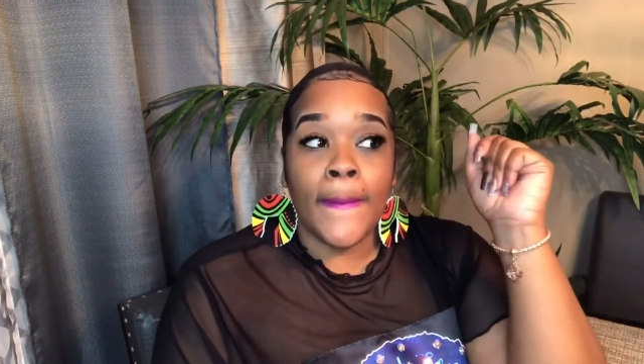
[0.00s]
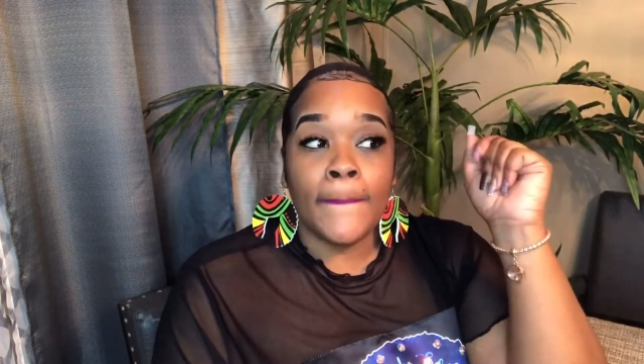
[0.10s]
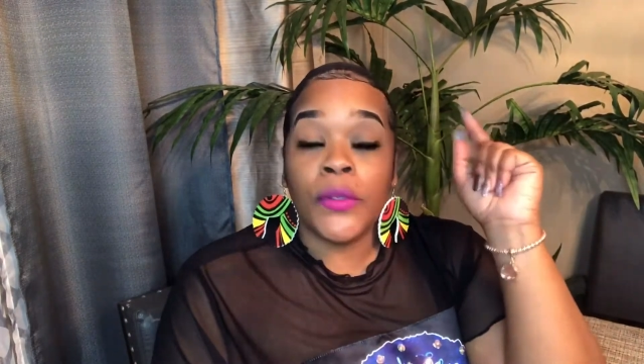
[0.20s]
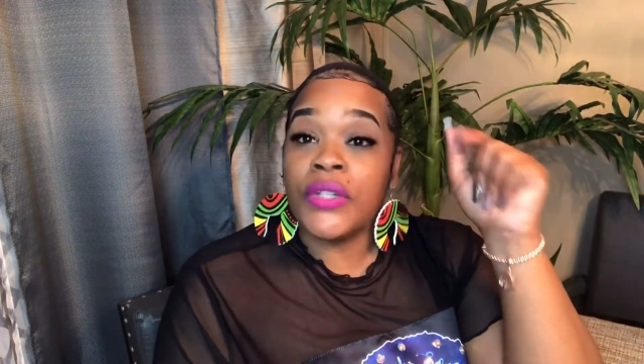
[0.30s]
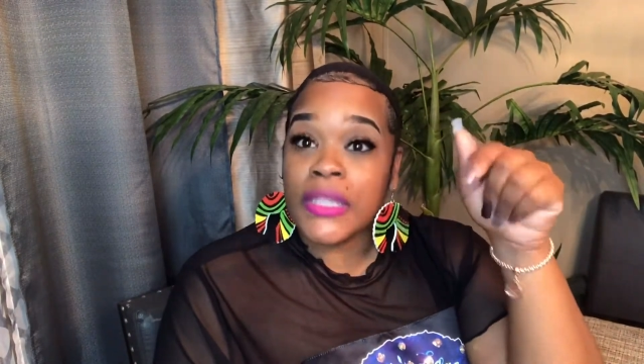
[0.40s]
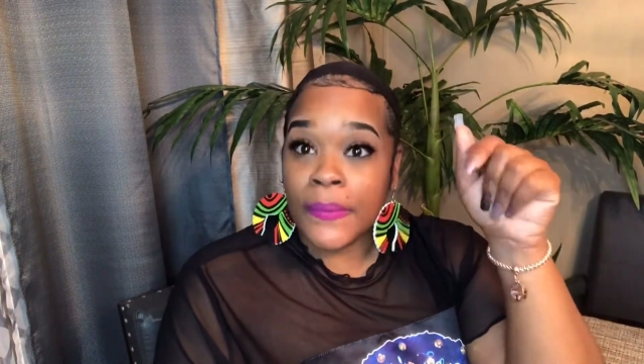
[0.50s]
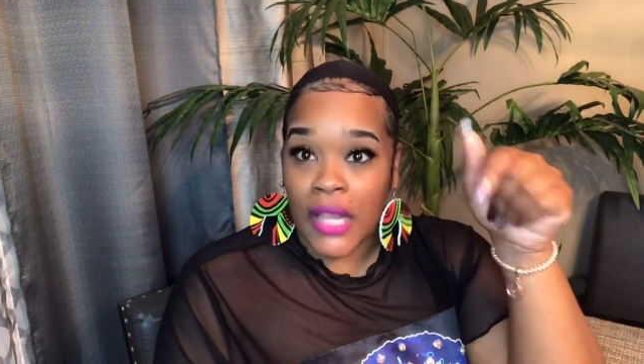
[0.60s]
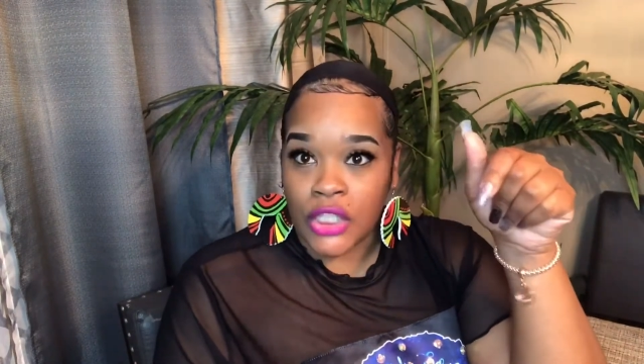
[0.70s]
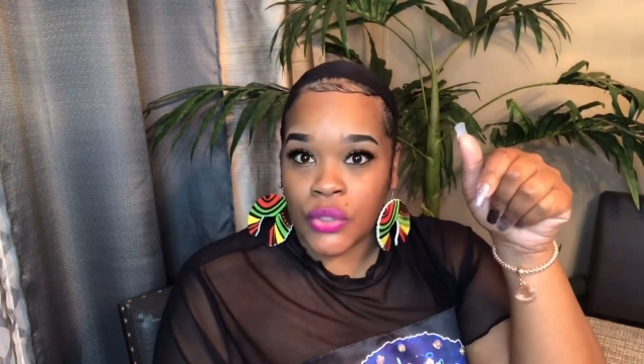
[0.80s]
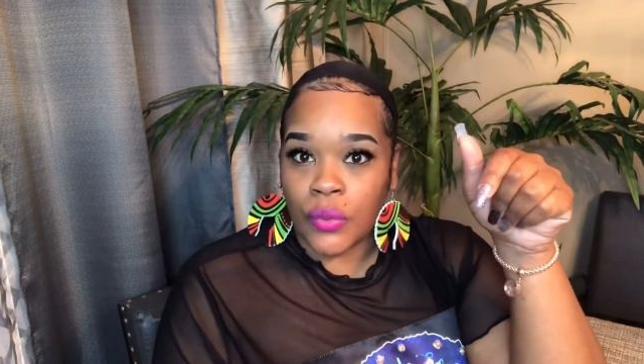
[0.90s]
beauty supply
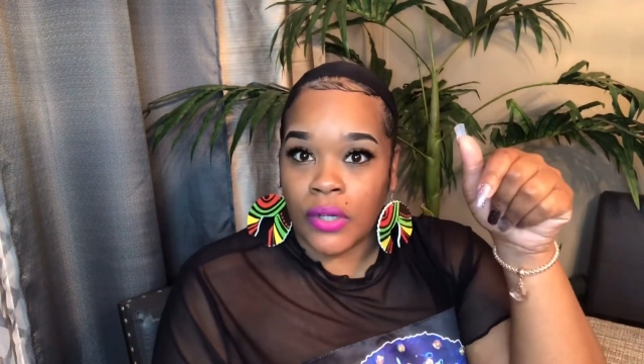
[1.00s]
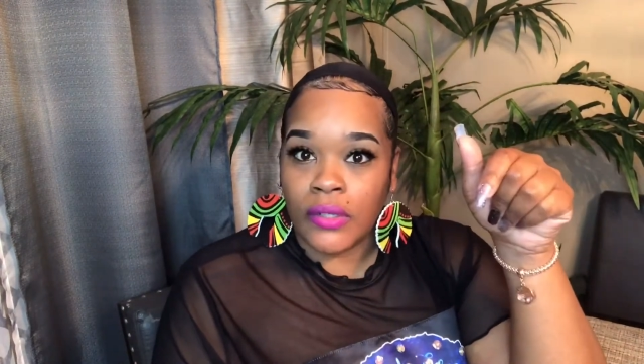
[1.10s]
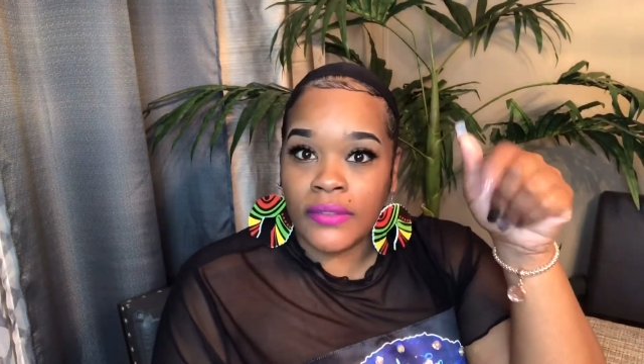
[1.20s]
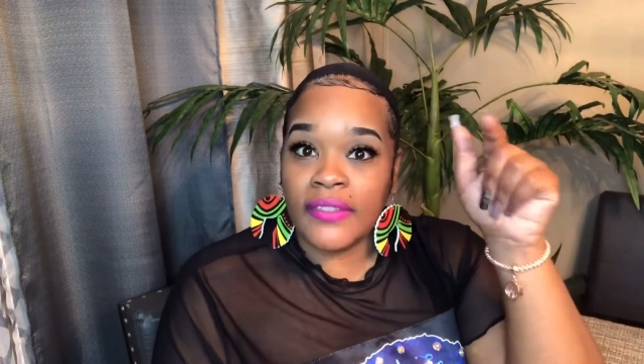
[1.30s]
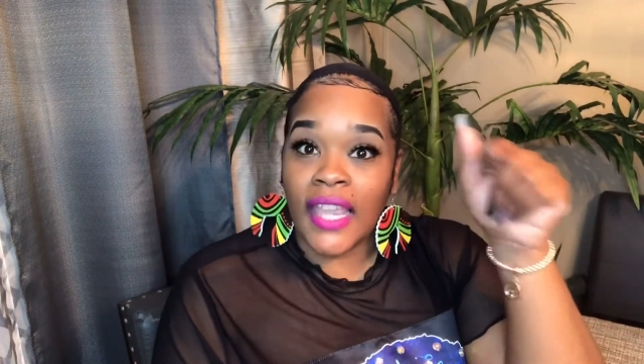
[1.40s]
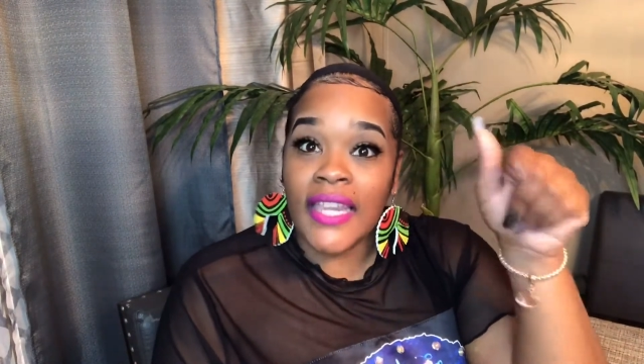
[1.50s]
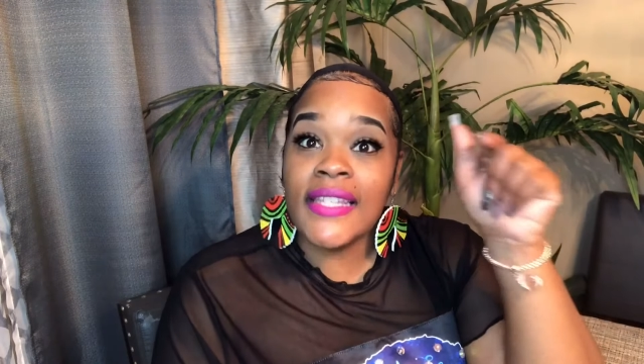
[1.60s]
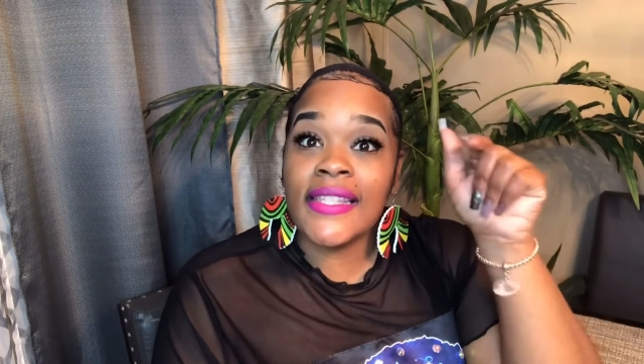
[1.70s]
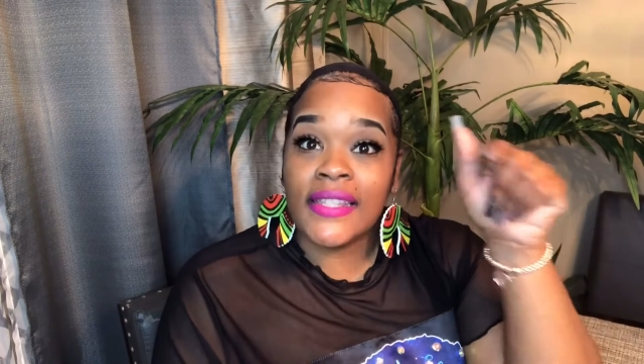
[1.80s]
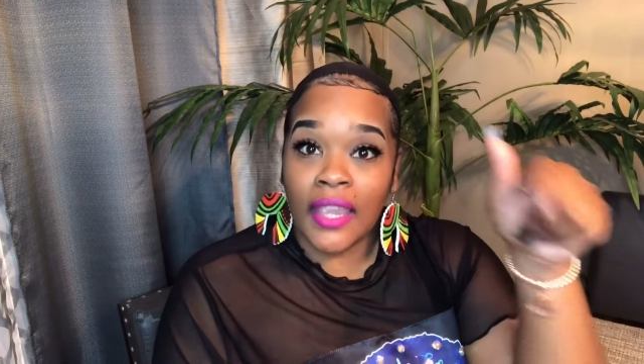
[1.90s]
store. They
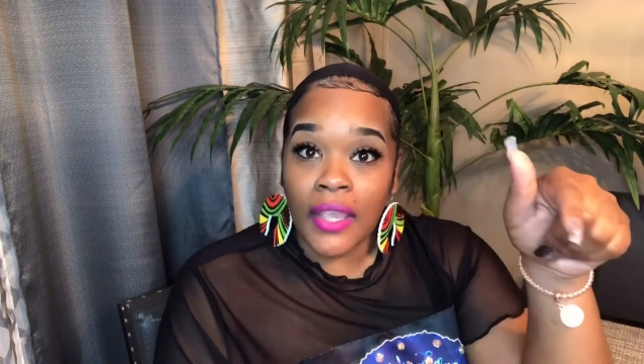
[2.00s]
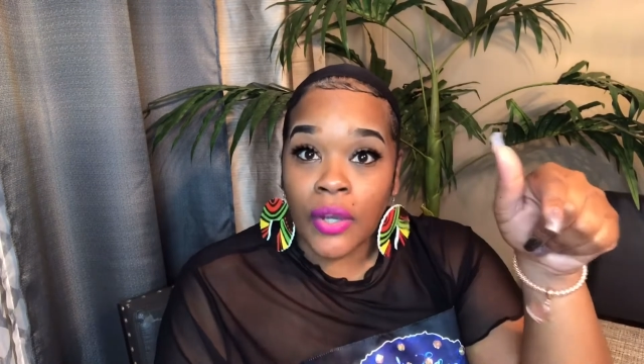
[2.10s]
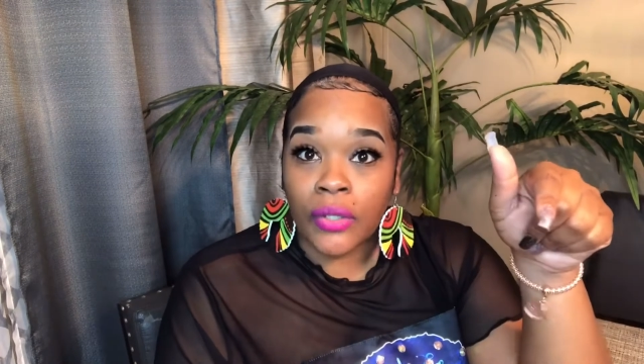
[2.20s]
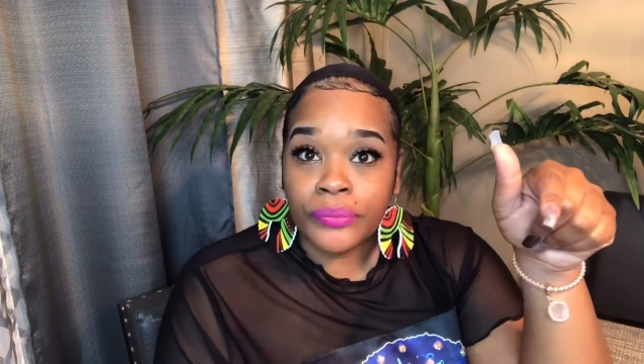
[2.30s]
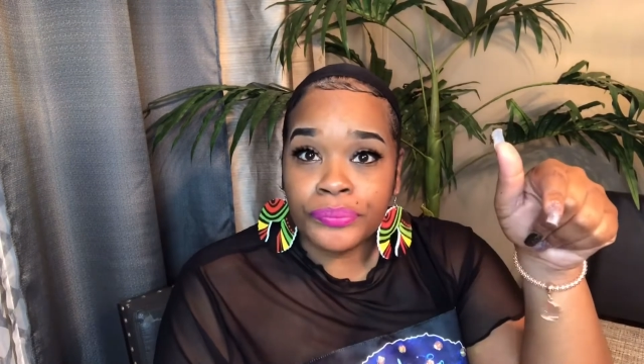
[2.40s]
sell